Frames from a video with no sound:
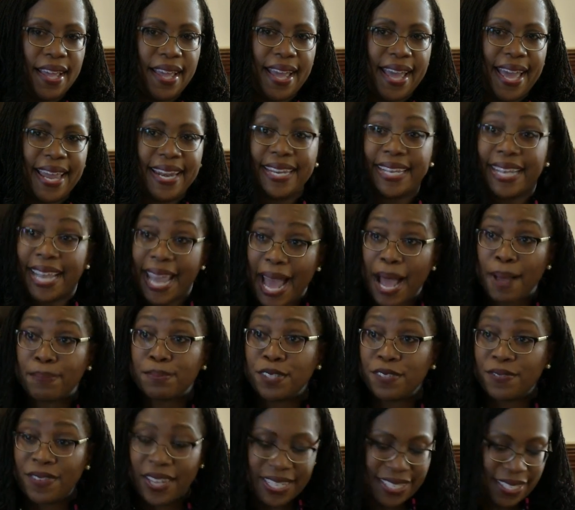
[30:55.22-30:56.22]
and it
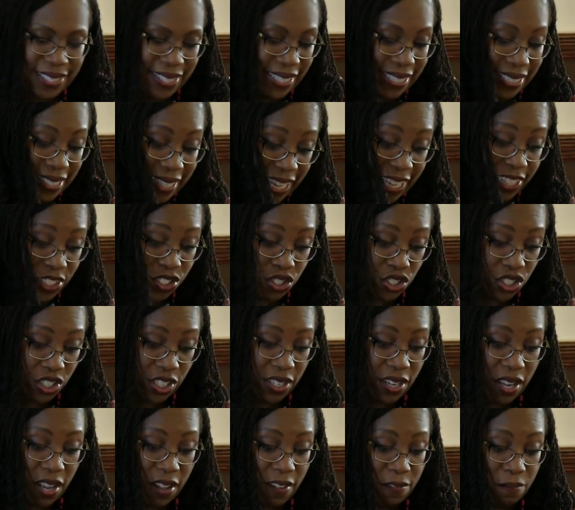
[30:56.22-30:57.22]
captivated the
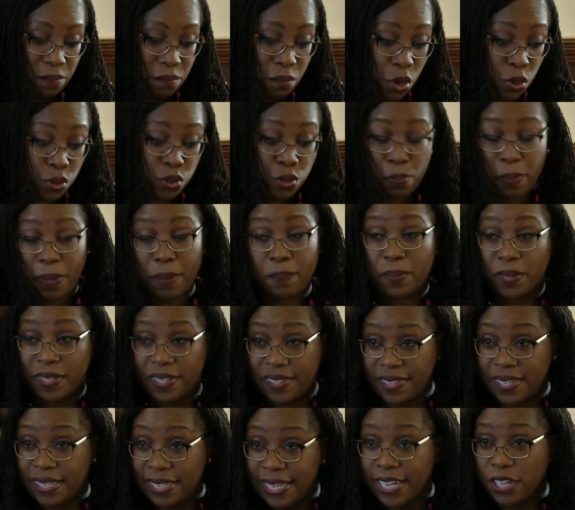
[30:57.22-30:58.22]
attention of most people
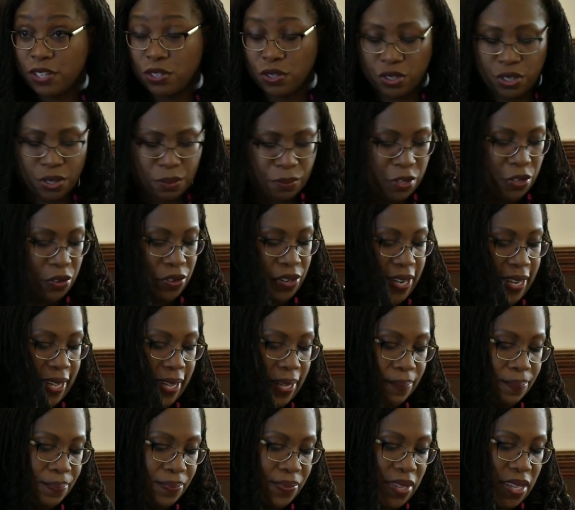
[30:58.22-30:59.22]
in the legal
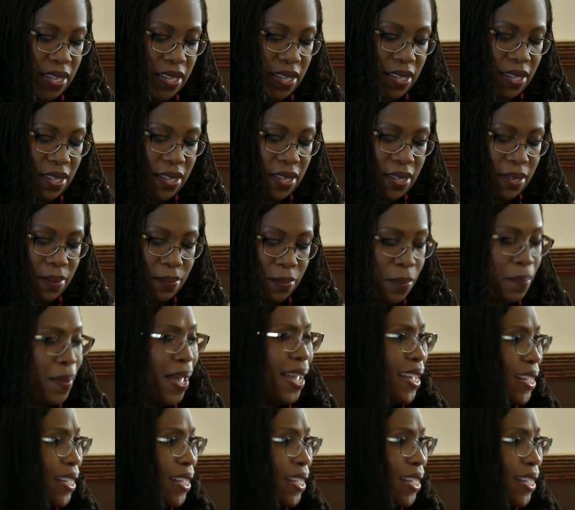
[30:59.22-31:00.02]
community. But my